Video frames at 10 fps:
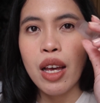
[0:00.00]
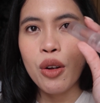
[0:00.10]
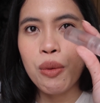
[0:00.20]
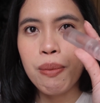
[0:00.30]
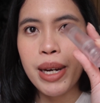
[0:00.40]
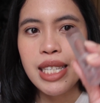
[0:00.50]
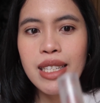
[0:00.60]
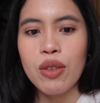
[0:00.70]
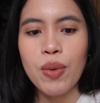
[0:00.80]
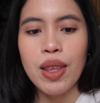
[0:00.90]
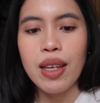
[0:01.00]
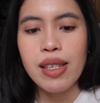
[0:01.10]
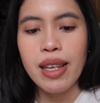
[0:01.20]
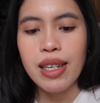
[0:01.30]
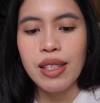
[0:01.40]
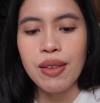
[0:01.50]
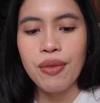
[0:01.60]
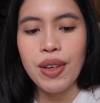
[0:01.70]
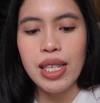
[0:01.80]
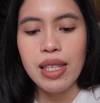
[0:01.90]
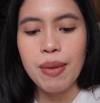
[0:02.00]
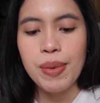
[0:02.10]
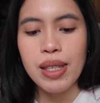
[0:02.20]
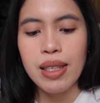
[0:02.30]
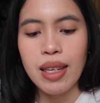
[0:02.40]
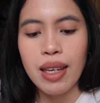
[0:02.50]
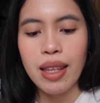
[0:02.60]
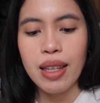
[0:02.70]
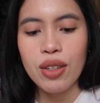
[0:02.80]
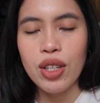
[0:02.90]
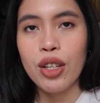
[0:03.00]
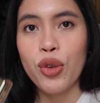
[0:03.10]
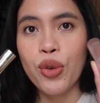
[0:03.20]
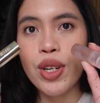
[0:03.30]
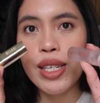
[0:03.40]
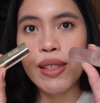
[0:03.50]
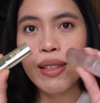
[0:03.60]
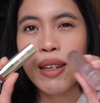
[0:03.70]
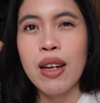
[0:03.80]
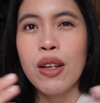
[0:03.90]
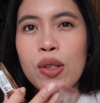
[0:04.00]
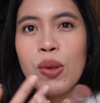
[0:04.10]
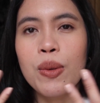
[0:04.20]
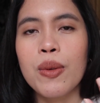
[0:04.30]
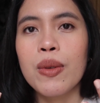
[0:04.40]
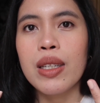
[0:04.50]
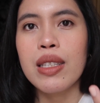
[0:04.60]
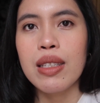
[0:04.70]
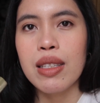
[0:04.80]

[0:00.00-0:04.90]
combined it with the Sunnies face lipstick in the shade Nudist, so it